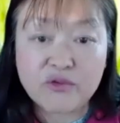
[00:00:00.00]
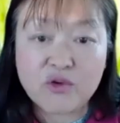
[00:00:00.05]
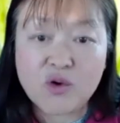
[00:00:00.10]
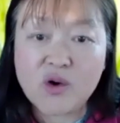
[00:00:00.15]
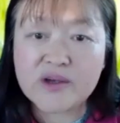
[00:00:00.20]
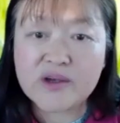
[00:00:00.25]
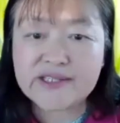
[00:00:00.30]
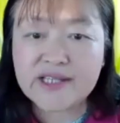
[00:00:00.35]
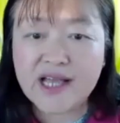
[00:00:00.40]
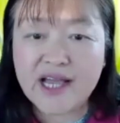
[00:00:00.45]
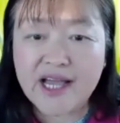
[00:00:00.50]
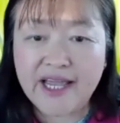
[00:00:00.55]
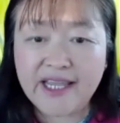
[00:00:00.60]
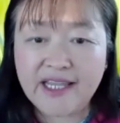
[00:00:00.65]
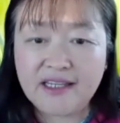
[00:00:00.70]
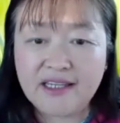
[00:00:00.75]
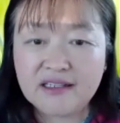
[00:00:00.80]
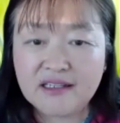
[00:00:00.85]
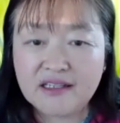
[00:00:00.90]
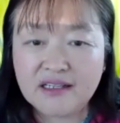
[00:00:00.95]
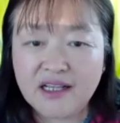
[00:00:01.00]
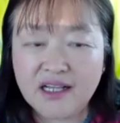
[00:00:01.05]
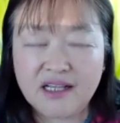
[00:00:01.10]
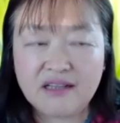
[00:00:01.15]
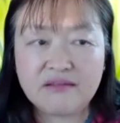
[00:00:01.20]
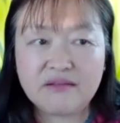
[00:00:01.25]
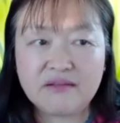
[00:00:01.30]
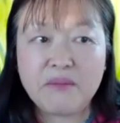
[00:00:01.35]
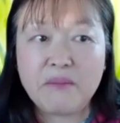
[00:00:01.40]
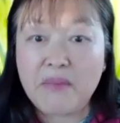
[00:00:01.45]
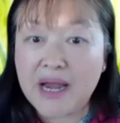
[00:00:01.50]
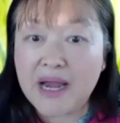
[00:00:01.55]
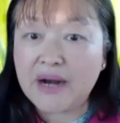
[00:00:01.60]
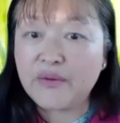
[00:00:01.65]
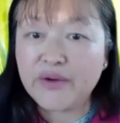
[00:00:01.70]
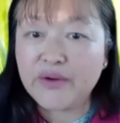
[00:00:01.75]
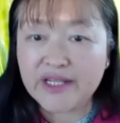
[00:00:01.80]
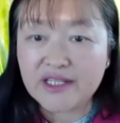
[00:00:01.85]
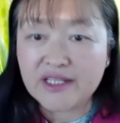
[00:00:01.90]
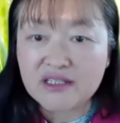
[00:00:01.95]
course I
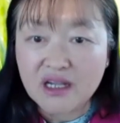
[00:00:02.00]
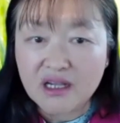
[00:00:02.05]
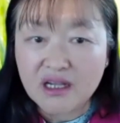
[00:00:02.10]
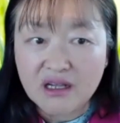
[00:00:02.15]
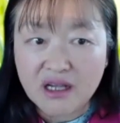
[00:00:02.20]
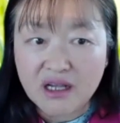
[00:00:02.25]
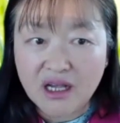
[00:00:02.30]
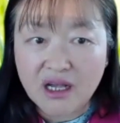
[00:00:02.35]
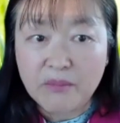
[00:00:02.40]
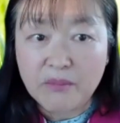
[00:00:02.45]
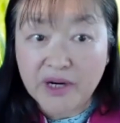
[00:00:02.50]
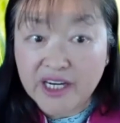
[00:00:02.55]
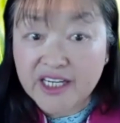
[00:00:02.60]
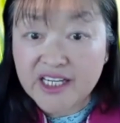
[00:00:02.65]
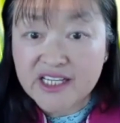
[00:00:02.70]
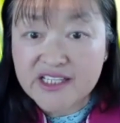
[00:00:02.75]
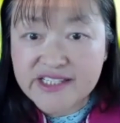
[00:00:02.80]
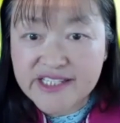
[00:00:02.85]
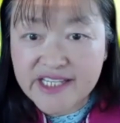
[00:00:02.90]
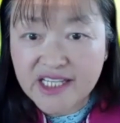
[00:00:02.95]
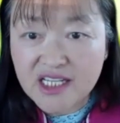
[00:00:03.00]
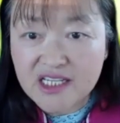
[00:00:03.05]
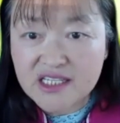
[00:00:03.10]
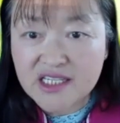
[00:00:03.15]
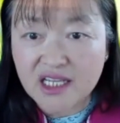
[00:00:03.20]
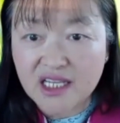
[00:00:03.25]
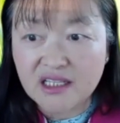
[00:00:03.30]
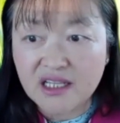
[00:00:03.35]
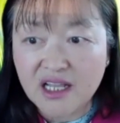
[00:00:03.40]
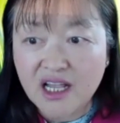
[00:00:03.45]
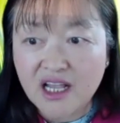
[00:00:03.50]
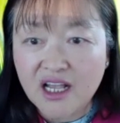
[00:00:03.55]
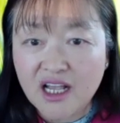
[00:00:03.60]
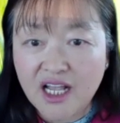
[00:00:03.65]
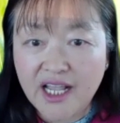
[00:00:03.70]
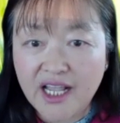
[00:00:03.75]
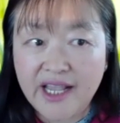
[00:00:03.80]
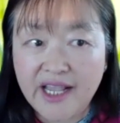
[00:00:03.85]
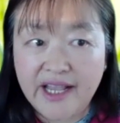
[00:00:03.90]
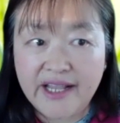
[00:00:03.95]
married American citizen.
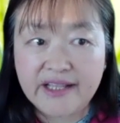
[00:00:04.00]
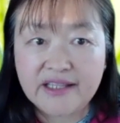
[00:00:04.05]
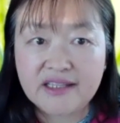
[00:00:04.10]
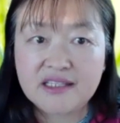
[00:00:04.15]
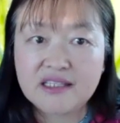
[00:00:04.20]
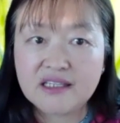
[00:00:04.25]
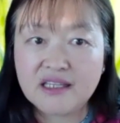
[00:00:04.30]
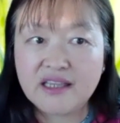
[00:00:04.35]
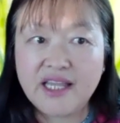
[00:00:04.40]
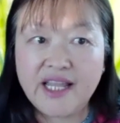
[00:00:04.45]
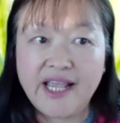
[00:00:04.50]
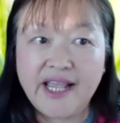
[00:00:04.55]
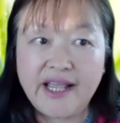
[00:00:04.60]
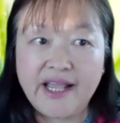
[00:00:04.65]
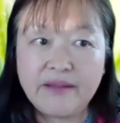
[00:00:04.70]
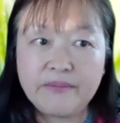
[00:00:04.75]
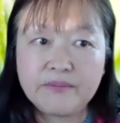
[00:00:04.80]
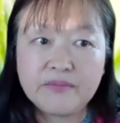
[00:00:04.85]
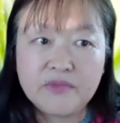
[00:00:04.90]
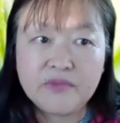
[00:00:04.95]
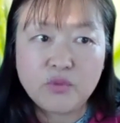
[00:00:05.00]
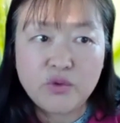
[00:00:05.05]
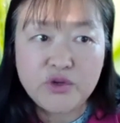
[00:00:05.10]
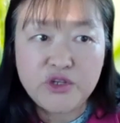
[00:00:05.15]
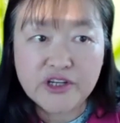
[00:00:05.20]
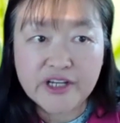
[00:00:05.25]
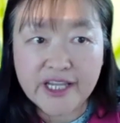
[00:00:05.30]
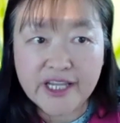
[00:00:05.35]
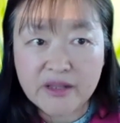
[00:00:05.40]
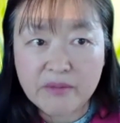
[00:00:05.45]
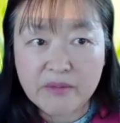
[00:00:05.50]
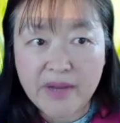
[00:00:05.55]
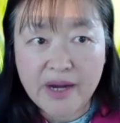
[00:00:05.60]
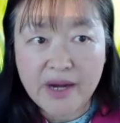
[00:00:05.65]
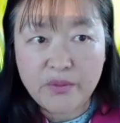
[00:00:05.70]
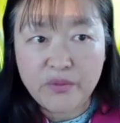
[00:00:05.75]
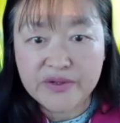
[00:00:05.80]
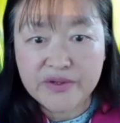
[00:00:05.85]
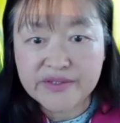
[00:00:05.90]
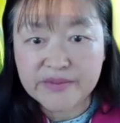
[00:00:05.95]
And then when you get
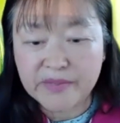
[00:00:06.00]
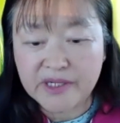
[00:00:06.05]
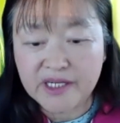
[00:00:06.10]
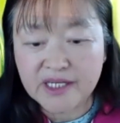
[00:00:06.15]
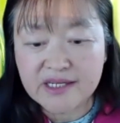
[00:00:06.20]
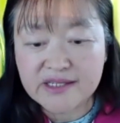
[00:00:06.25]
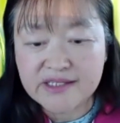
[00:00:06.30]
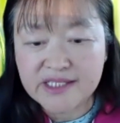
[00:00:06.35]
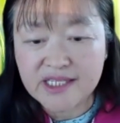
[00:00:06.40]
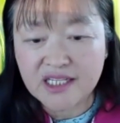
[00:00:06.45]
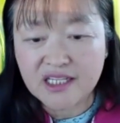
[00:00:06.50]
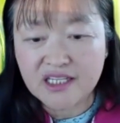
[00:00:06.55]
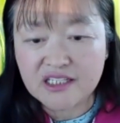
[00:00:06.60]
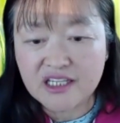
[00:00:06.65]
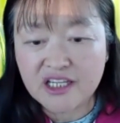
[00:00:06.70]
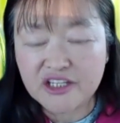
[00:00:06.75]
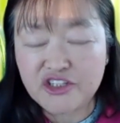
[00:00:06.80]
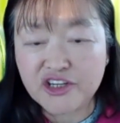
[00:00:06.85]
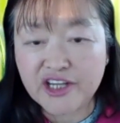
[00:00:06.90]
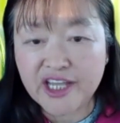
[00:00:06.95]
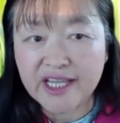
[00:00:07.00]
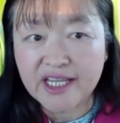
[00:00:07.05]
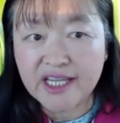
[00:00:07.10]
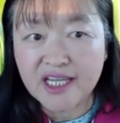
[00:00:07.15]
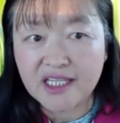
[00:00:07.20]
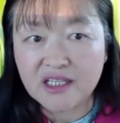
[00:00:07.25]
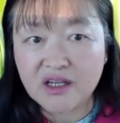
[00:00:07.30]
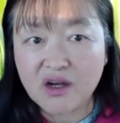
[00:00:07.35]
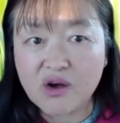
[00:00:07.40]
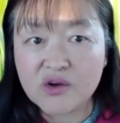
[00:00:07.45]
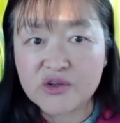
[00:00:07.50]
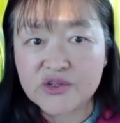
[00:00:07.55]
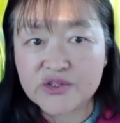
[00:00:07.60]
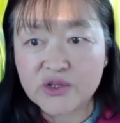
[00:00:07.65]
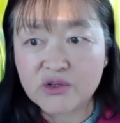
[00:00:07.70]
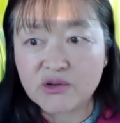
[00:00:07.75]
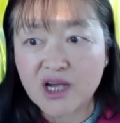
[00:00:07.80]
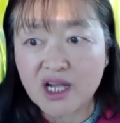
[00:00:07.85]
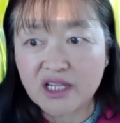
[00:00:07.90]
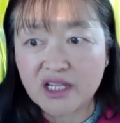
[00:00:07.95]
married as American citizen, you can get
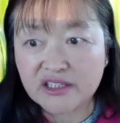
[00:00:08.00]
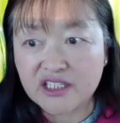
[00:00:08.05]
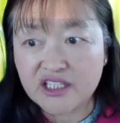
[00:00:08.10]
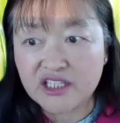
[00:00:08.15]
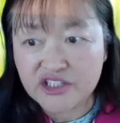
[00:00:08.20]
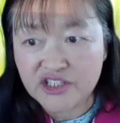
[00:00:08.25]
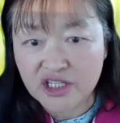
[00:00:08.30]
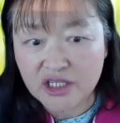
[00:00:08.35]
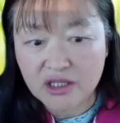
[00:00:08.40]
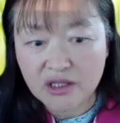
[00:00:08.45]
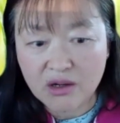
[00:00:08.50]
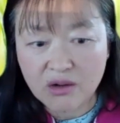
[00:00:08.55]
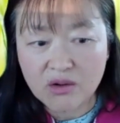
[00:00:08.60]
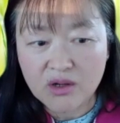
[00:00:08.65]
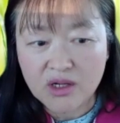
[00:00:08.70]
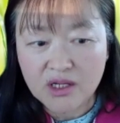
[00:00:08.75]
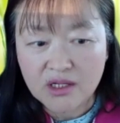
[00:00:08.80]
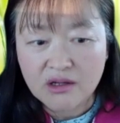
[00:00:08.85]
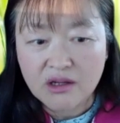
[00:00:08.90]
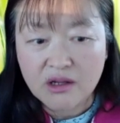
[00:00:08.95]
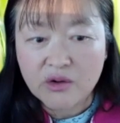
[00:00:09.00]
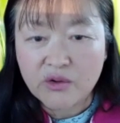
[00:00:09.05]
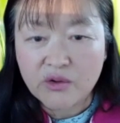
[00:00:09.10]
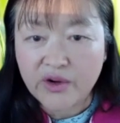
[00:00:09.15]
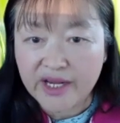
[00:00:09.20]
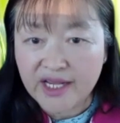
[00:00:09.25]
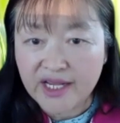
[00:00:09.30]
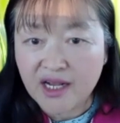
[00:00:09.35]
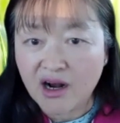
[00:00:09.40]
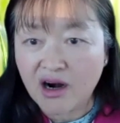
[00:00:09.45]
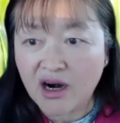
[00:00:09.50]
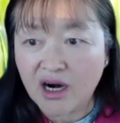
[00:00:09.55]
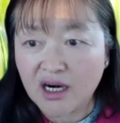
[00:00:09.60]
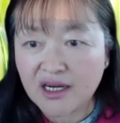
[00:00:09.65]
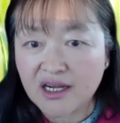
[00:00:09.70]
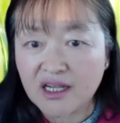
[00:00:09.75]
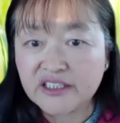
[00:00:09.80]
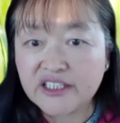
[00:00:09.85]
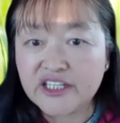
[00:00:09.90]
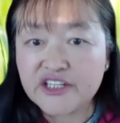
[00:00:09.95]
also conditional green card,
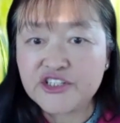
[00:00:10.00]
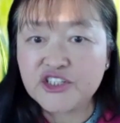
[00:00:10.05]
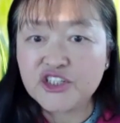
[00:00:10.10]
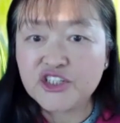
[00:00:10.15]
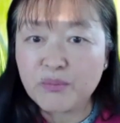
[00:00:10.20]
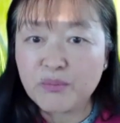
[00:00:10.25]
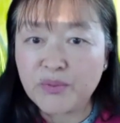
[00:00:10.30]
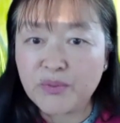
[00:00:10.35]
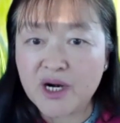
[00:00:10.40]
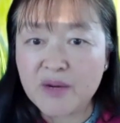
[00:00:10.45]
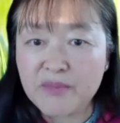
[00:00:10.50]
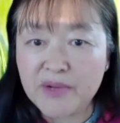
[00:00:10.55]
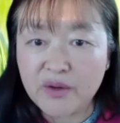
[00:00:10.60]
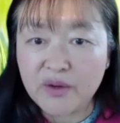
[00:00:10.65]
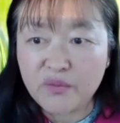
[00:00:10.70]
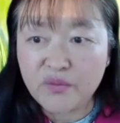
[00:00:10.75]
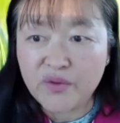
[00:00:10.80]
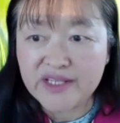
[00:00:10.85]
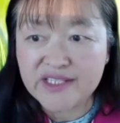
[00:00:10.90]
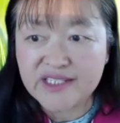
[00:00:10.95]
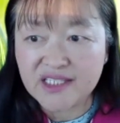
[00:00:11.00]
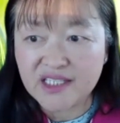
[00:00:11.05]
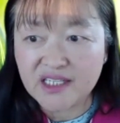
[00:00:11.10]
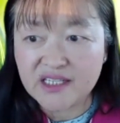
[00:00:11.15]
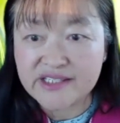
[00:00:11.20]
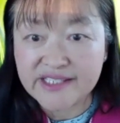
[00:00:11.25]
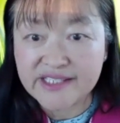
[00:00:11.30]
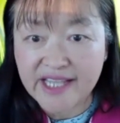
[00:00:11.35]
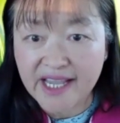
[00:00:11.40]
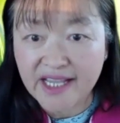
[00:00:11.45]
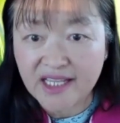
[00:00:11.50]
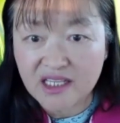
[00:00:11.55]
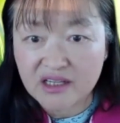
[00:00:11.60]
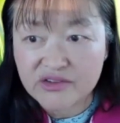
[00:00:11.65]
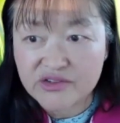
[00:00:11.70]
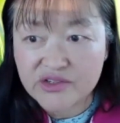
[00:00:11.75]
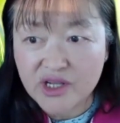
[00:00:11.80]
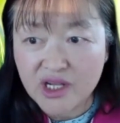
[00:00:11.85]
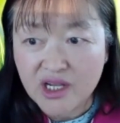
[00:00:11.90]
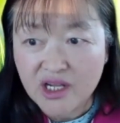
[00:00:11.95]
conditional permanent resident
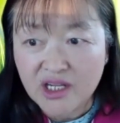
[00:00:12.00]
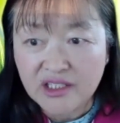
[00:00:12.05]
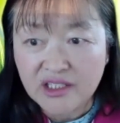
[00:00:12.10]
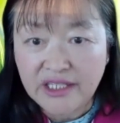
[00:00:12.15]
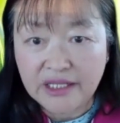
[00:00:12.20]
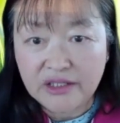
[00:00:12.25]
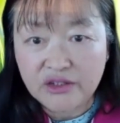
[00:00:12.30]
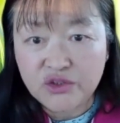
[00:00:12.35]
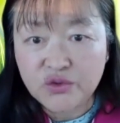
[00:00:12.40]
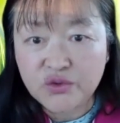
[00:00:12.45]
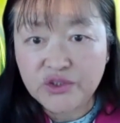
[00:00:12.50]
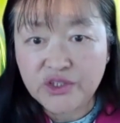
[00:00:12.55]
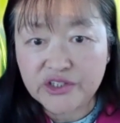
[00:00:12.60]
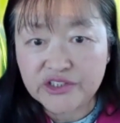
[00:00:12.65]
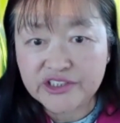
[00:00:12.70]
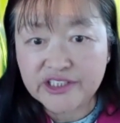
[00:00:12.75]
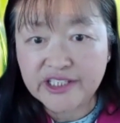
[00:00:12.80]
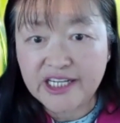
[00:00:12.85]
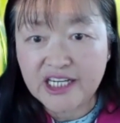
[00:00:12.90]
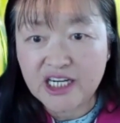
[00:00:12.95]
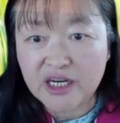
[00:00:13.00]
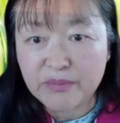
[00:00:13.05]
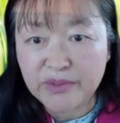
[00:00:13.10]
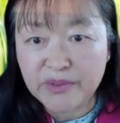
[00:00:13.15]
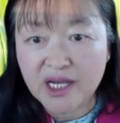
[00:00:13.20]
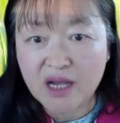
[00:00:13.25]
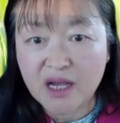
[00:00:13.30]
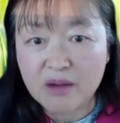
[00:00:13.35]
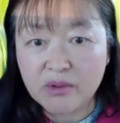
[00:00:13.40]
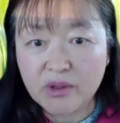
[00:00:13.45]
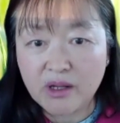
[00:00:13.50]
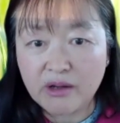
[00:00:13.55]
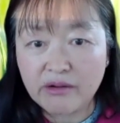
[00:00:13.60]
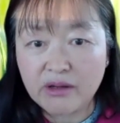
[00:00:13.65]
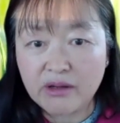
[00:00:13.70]
status. Then 2 years later become